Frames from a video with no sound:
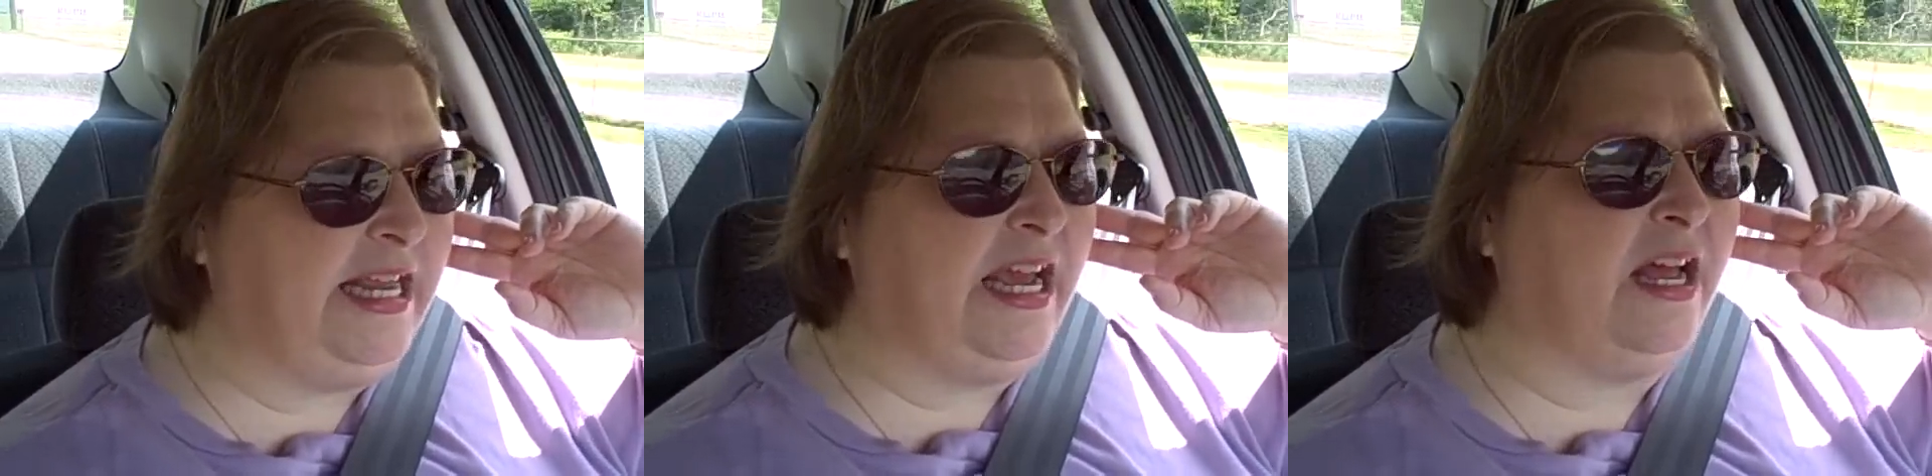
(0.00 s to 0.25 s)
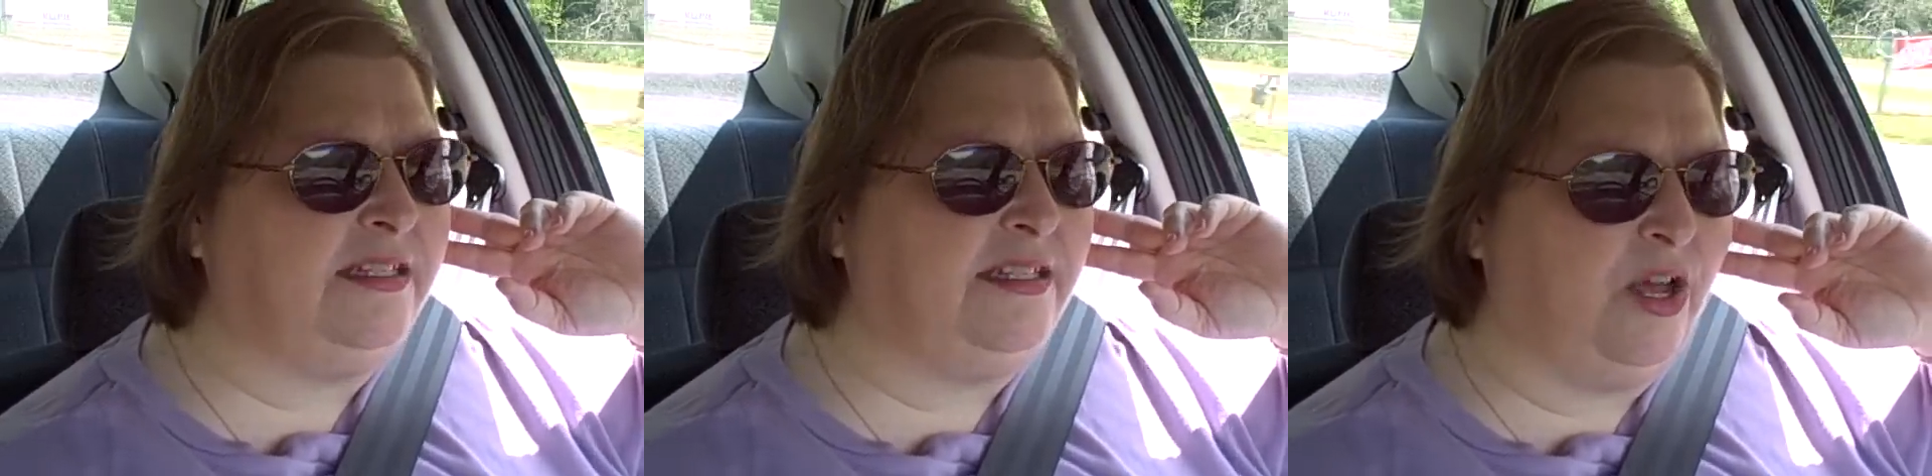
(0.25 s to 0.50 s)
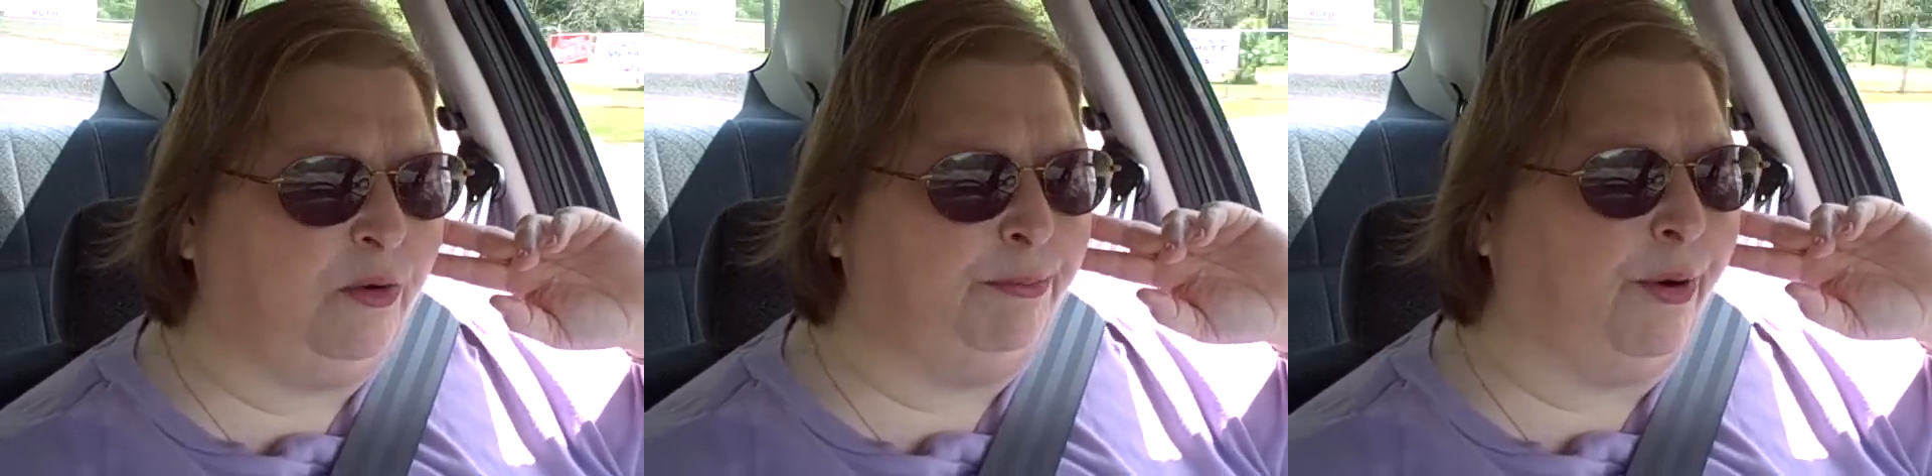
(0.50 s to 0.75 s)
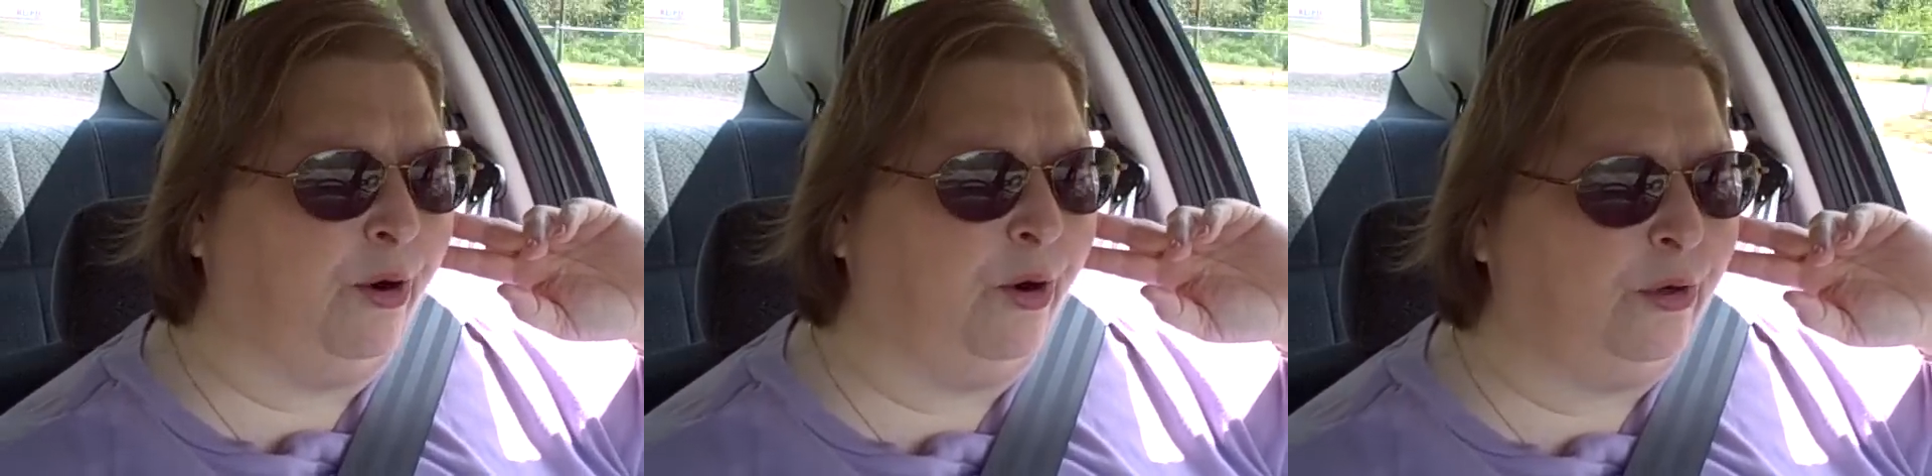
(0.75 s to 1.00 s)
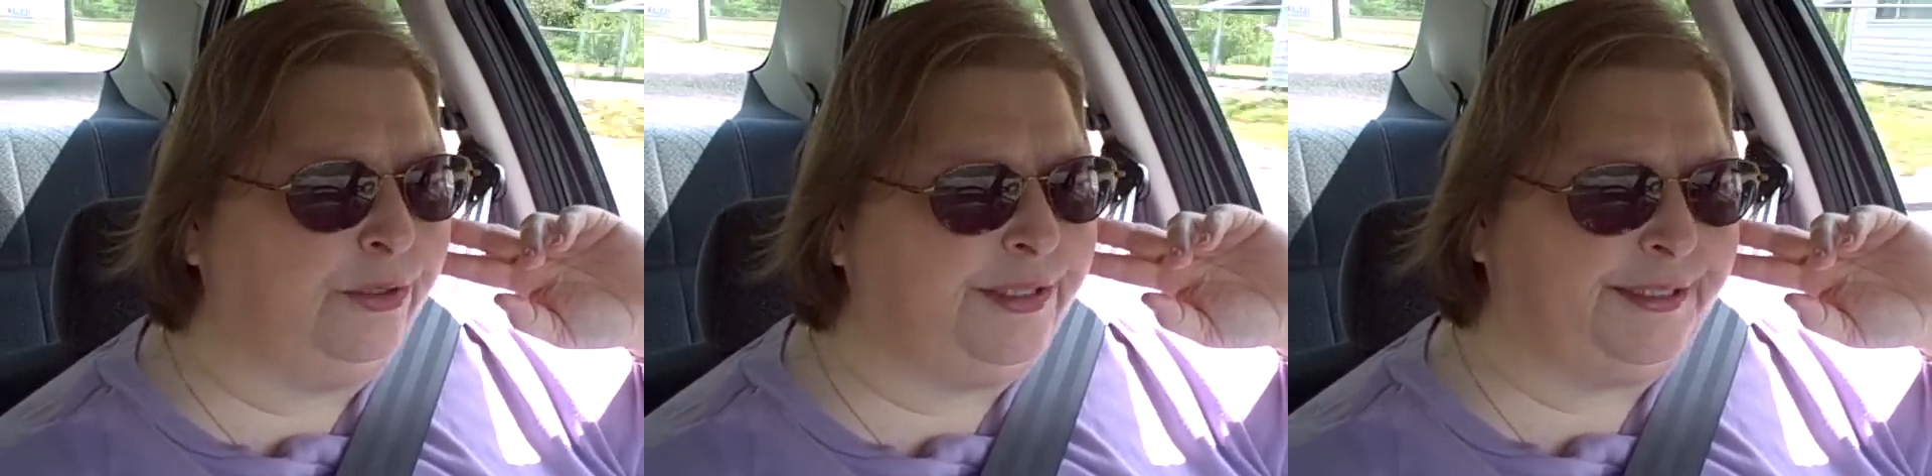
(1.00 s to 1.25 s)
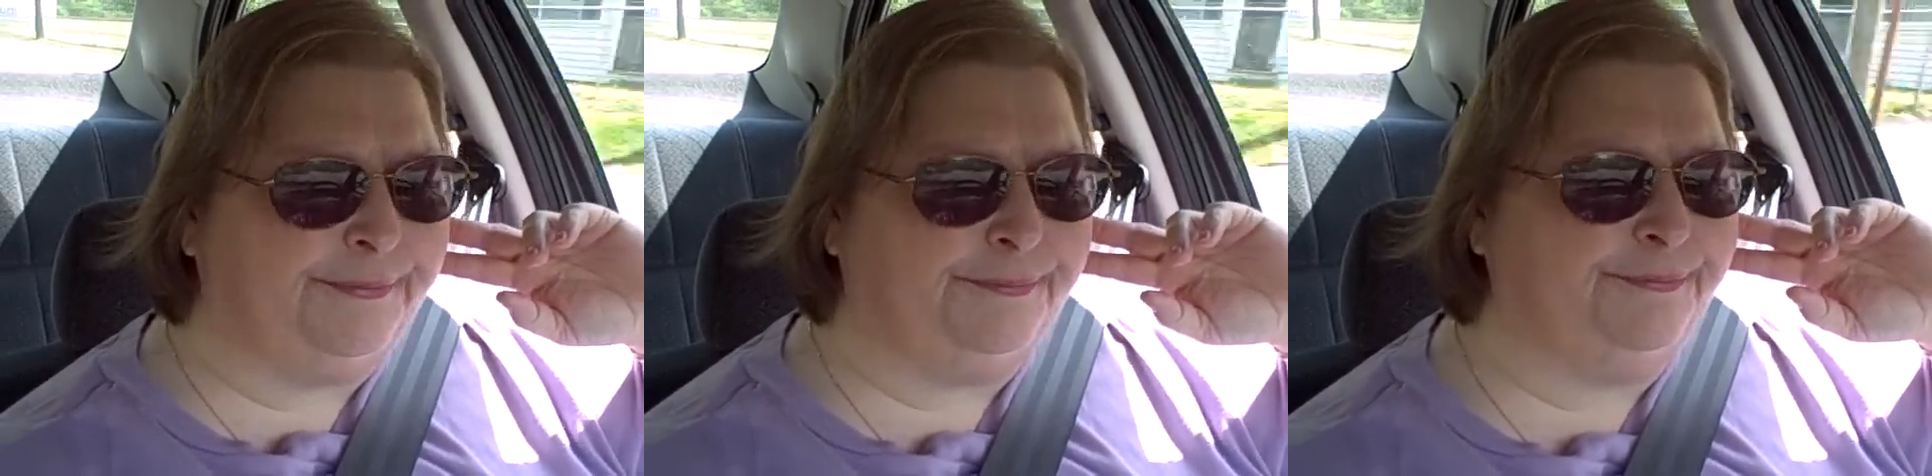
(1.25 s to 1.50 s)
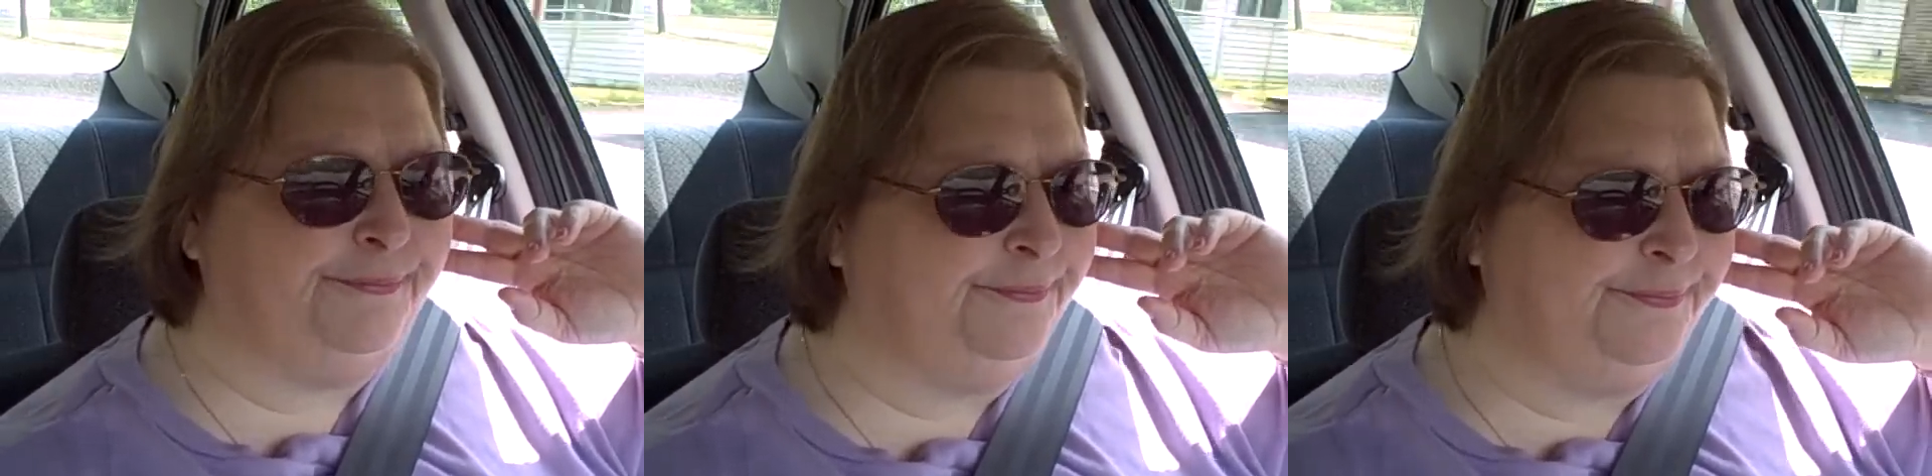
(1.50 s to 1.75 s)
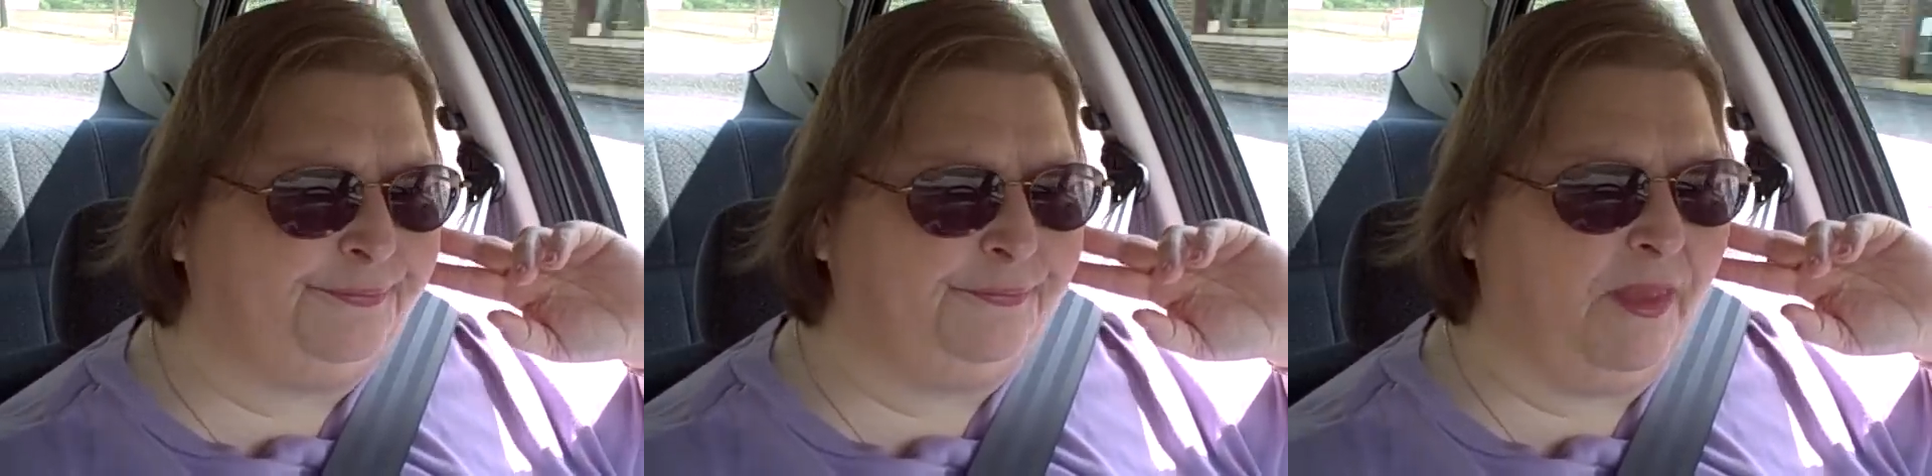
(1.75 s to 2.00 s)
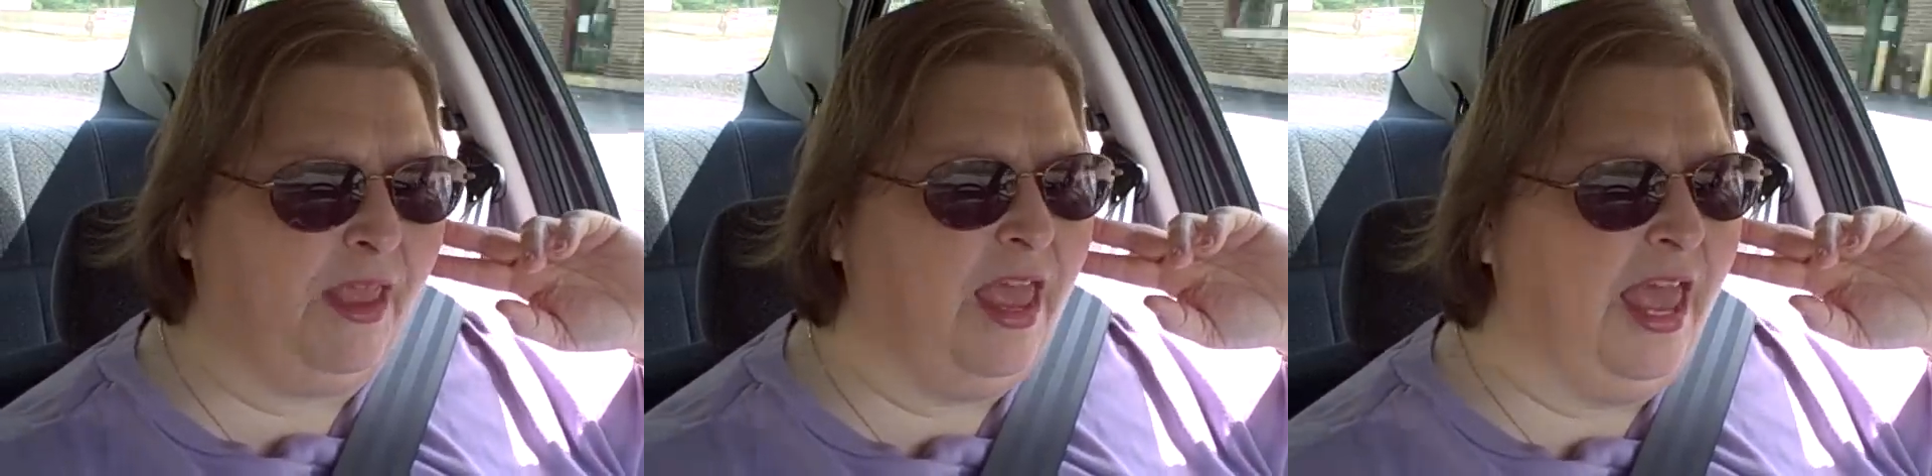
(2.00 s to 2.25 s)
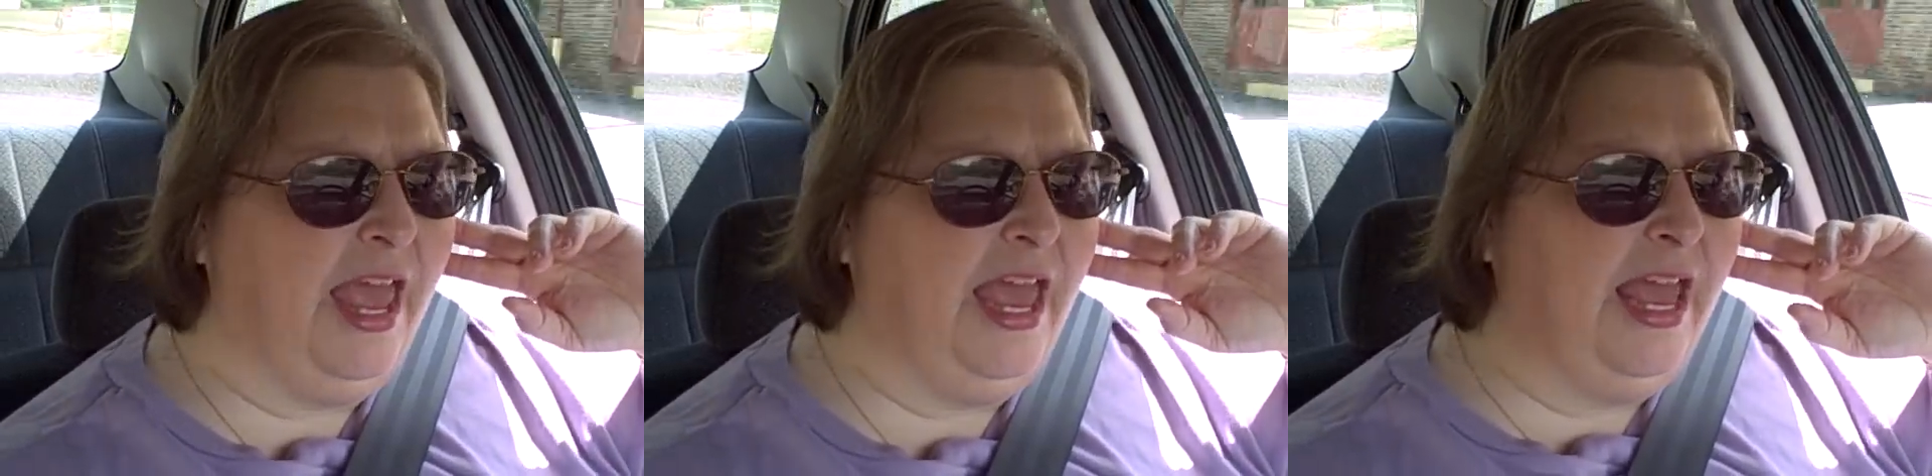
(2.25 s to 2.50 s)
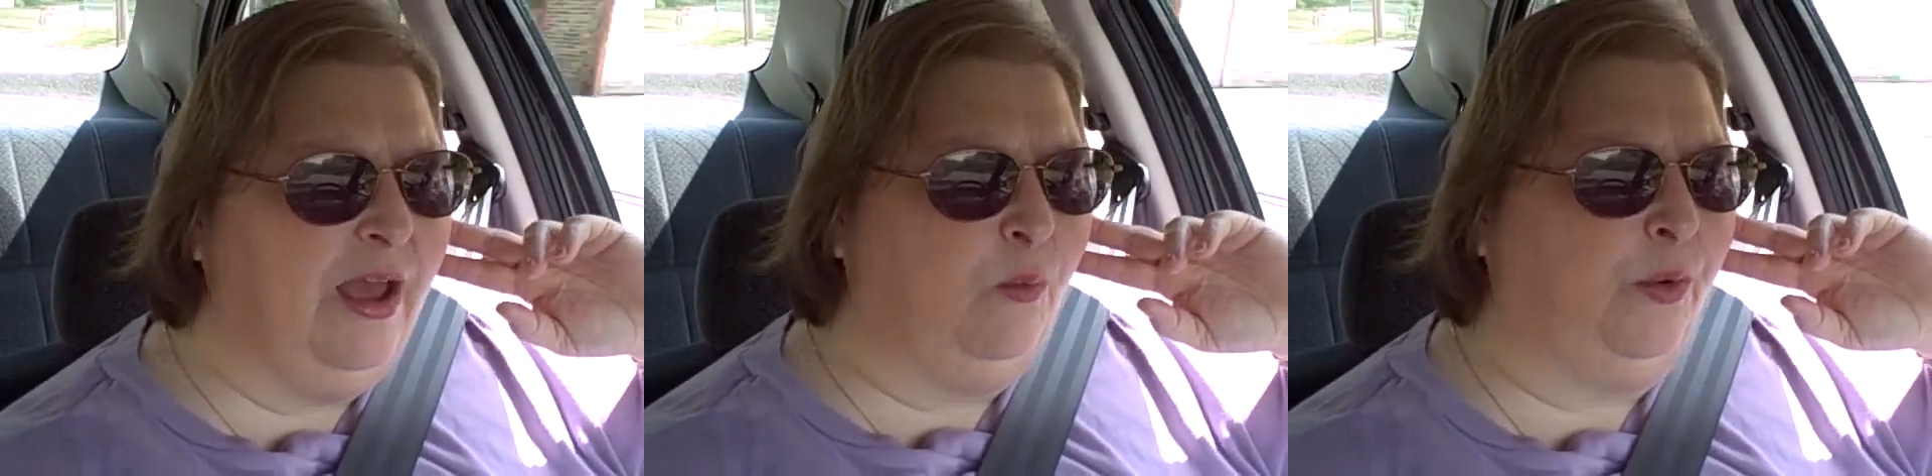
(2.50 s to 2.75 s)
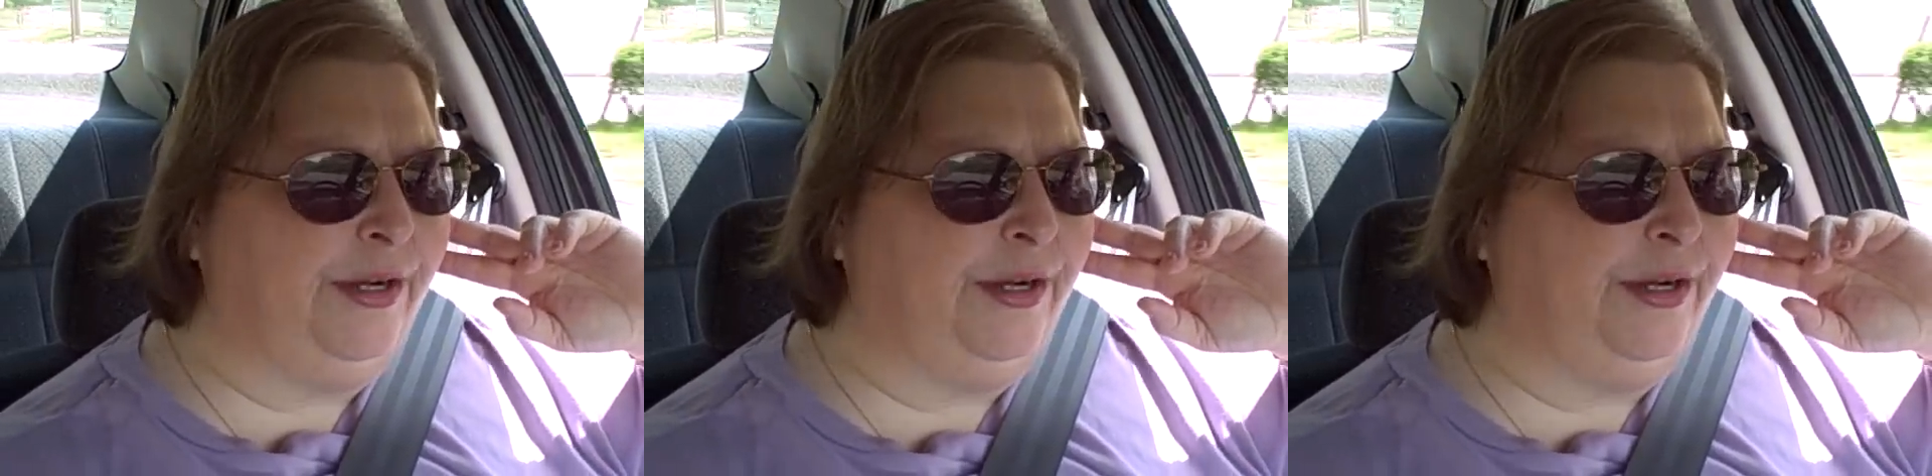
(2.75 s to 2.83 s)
He got so burnt and